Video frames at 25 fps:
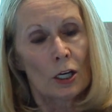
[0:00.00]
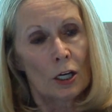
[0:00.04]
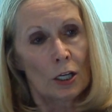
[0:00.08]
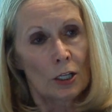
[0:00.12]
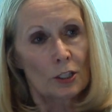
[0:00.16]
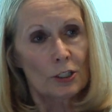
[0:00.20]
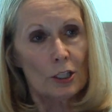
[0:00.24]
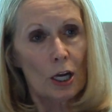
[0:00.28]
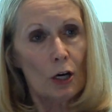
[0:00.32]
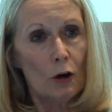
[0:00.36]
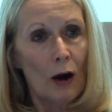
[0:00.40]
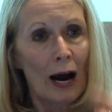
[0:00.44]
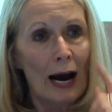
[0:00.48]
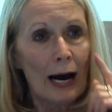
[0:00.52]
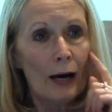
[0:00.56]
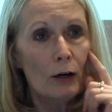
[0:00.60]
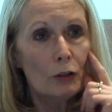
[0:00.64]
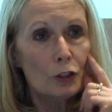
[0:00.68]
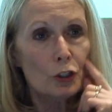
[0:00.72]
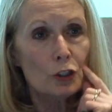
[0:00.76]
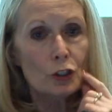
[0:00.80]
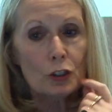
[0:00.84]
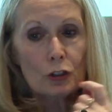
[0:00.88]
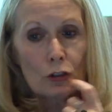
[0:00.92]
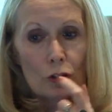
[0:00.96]
So how
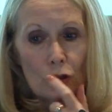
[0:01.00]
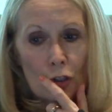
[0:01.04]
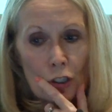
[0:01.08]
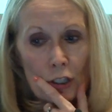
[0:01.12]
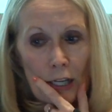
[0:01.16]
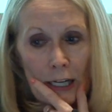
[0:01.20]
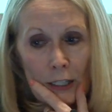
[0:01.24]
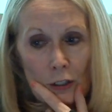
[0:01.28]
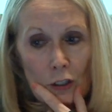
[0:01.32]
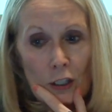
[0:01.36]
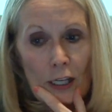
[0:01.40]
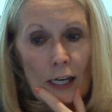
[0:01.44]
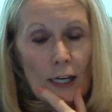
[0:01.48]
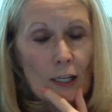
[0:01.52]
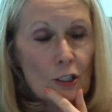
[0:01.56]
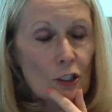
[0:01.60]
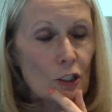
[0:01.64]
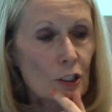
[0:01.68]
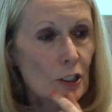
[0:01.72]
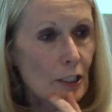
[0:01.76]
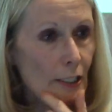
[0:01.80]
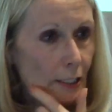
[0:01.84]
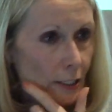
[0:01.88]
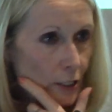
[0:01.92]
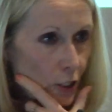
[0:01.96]
should
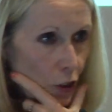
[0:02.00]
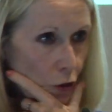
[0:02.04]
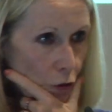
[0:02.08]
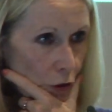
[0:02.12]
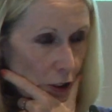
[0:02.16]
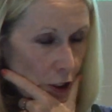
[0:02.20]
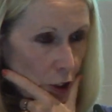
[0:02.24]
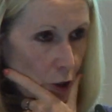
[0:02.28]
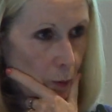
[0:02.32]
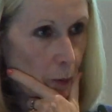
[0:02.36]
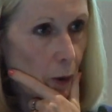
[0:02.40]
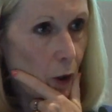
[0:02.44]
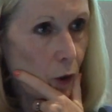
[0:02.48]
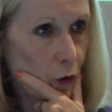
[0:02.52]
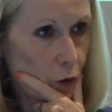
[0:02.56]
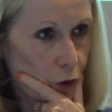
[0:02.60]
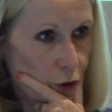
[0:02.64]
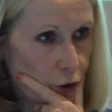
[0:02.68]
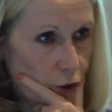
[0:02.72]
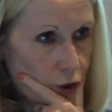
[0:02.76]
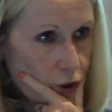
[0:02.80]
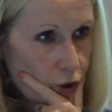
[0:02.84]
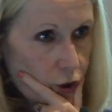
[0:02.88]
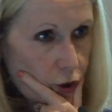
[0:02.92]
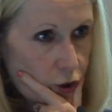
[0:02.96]
education leaders
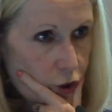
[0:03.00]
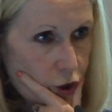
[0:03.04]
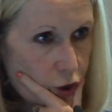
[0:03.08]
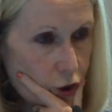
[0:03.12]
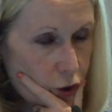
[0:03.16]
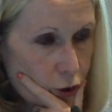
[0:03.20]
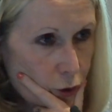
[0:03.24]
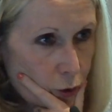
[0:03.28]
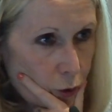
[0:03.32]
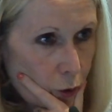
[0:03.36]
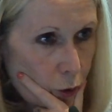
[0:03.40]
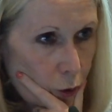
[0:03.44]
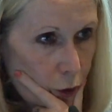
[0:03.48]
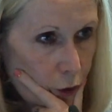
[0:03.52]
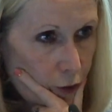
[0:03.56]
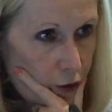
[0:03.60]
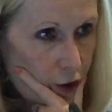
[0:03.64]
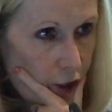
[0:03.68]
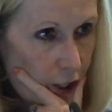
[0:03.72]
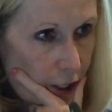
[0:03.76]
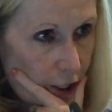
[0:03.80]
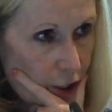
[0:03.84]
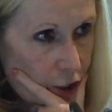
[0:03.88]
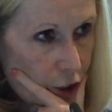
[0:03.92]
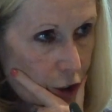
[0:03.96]
respond to all of
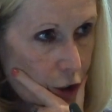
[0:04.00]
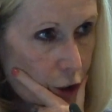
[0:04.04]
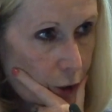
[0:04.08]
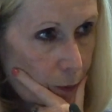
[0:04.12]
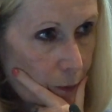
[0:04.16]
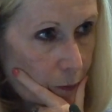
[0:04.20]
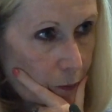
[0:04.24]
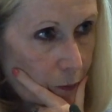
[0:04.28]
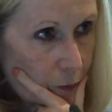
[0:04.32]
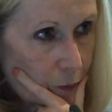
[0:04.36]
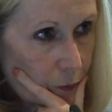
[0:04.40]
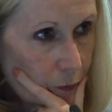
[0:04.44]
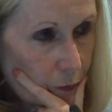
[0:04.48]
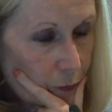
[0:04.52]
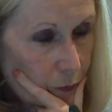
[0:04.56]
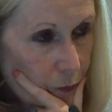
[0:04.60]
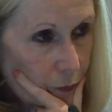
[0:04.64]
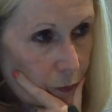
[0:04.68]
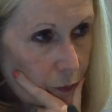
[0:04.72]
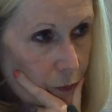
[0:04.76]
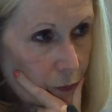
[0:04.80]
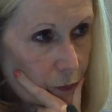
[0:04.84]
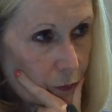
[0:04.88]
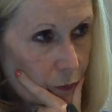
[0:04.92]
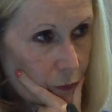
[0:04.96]
this?
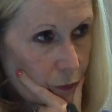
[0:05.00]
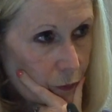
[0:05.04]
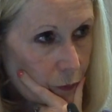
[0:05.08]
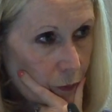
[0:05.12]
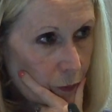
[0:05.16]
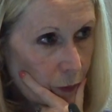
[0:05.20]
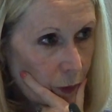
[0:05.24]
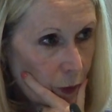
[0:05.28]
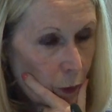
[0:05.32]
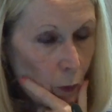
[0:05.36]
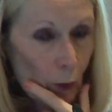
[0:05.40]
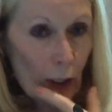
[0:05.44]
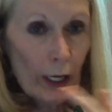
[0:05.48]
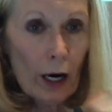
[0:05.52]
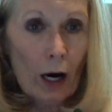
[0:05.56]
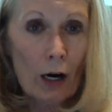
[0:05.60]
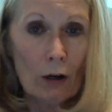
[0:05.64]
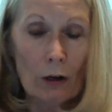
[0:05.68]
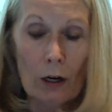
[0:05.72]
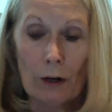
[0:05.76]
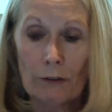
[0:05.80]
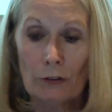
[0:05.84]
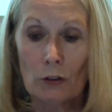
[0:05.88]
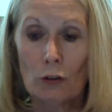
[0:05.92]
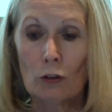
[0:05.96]
We
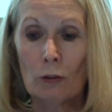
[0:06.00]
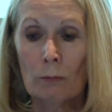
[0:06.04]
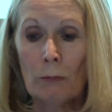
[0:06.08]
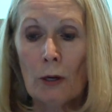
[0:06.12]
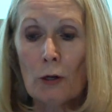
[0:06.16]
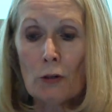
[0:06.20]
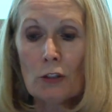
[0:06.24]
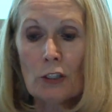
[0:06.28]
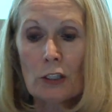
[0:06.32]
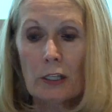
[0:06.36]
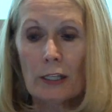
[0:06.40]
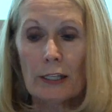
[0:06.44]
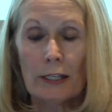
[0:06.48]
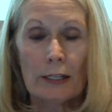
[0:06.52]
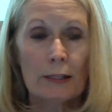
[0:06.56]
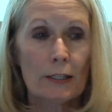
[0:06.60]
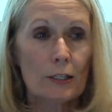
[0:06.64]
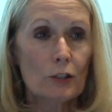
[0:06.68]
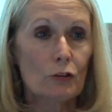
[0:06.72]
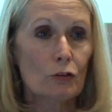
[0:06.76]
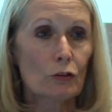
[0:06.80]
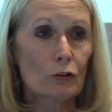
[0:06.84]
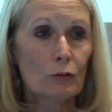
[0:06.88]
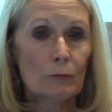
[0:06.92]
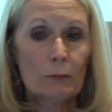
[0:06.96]
are, after all, mostly in
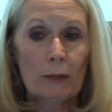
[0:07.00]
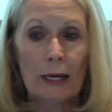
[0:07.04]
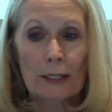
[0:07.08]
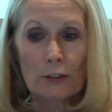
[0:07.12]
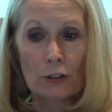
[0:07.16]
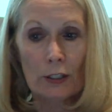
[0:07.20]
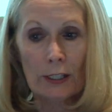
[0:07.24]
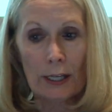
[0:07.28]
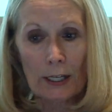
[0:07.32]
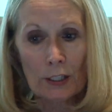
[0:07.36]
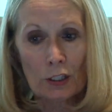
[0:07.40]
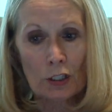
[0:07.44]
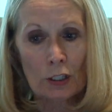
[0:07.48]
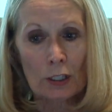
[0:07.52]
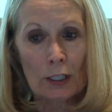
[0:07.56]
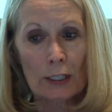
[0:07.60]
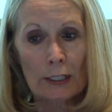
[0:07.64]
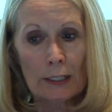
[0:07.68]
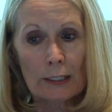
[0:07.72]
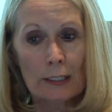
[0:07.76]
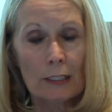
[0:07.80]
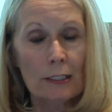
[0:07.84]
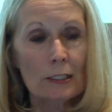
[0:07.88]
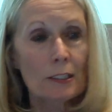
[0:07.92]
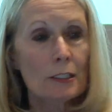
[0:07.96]
this room, education
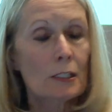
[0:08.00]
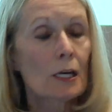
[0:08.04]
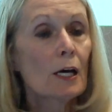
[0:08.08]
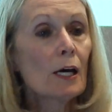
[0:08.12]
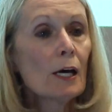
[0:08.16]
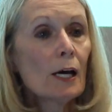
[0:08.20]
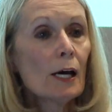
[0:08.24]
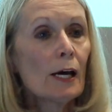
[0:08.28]
leaders.